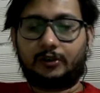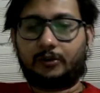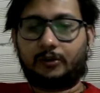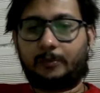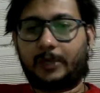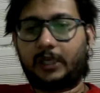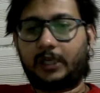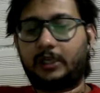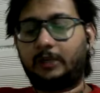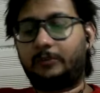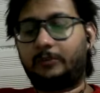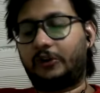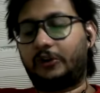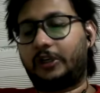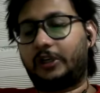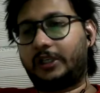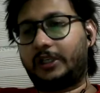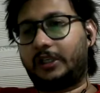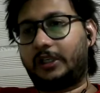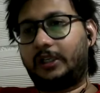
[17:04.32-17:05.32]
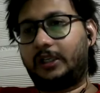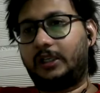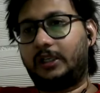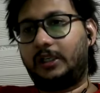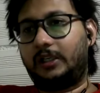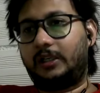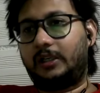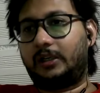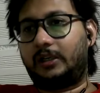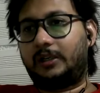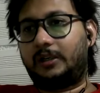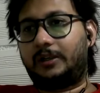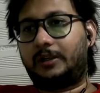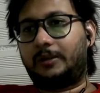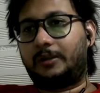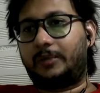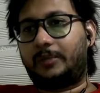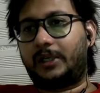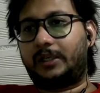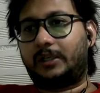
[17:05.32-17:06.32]
and Romantic poetry.
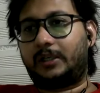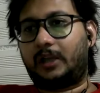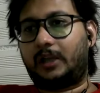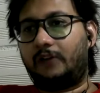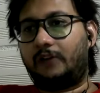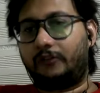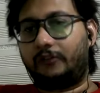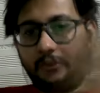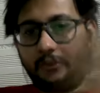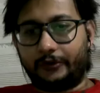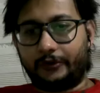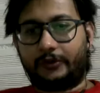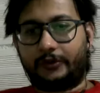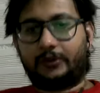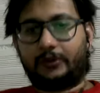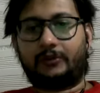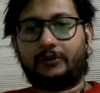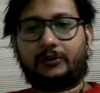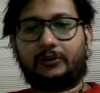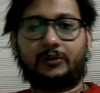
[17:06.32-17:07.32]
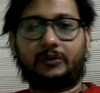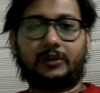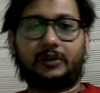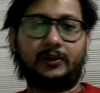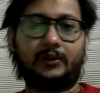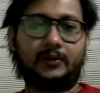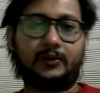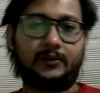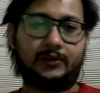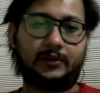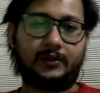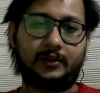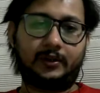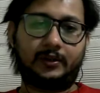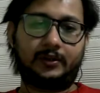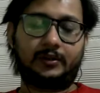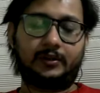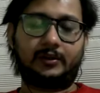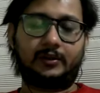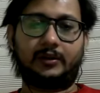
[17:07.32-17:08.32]
But of course, so this,
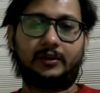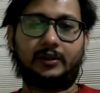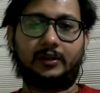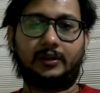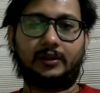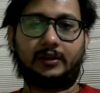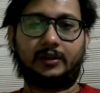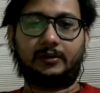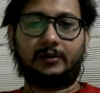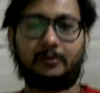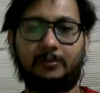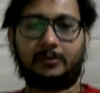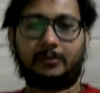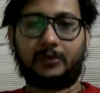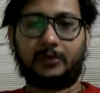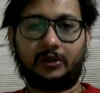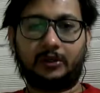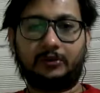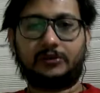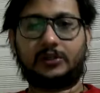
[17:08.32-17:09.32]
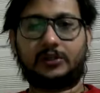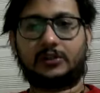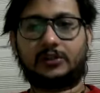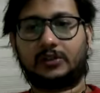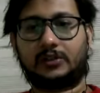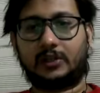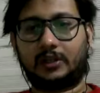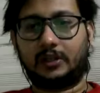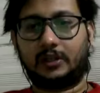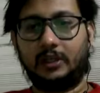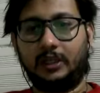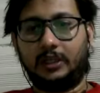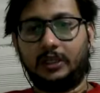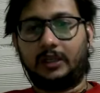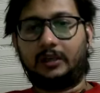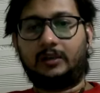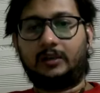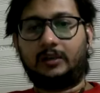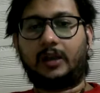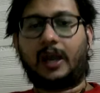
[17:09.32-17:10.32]
just
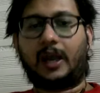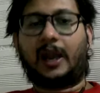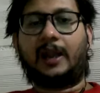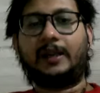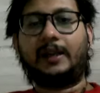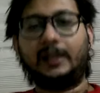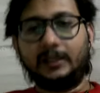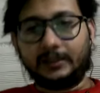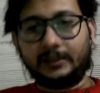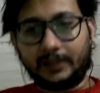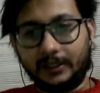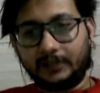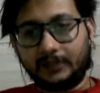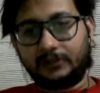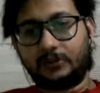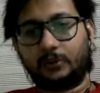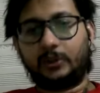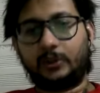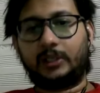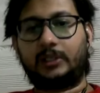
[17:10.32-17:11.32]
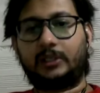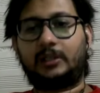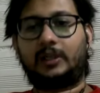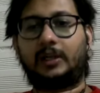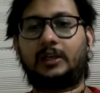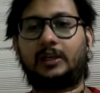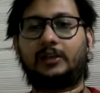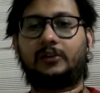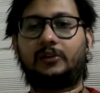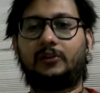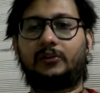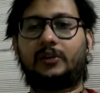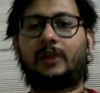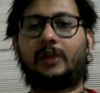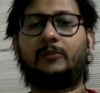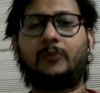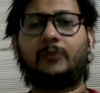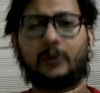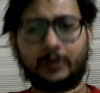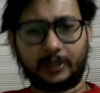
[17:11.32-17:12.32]
adding things to it, and
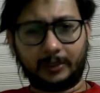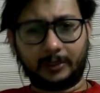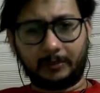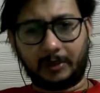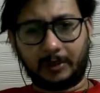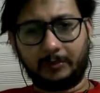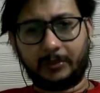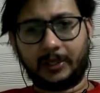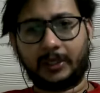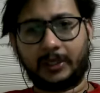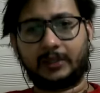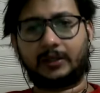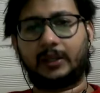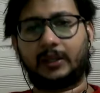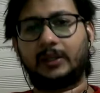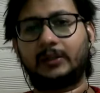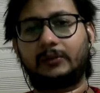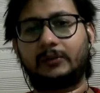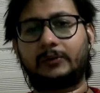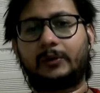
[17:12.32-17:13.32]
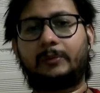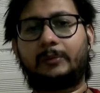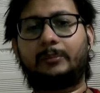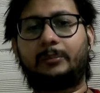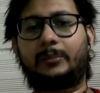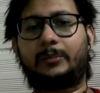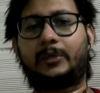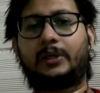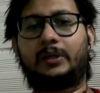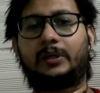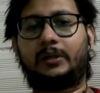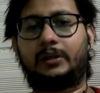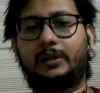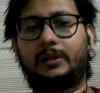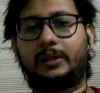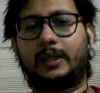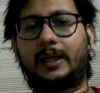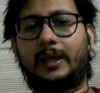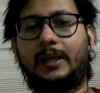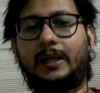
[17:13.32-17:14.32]
somewhat remembering things from
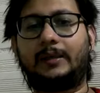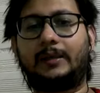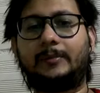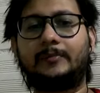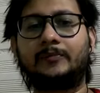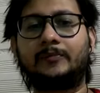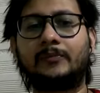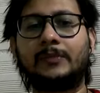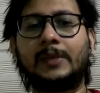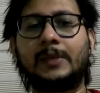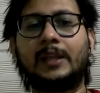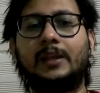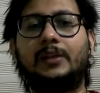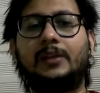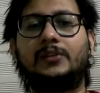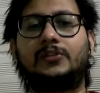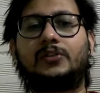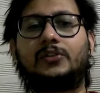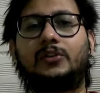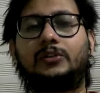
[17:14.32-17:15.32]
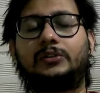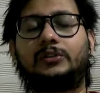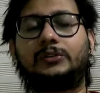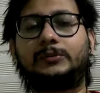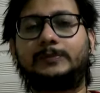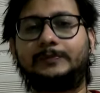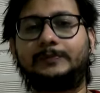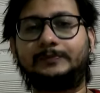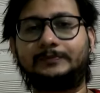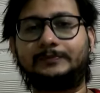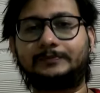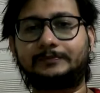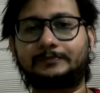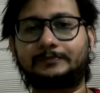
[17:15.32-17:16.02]
that. So